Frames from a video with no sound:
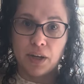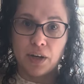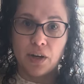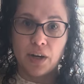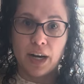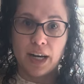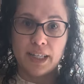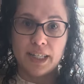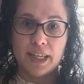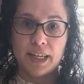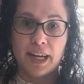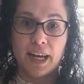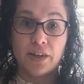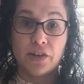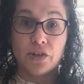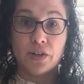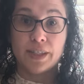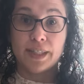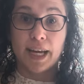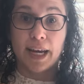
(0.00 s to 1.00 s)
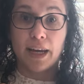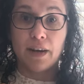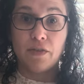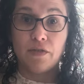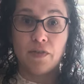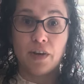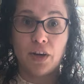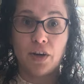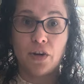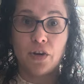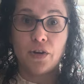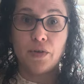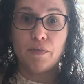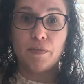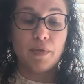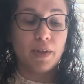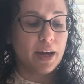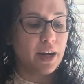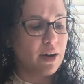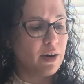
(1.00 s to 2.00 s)
a good idea to get your 2nd finger
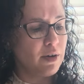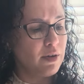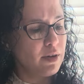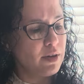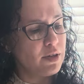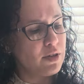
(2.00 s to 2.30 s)
there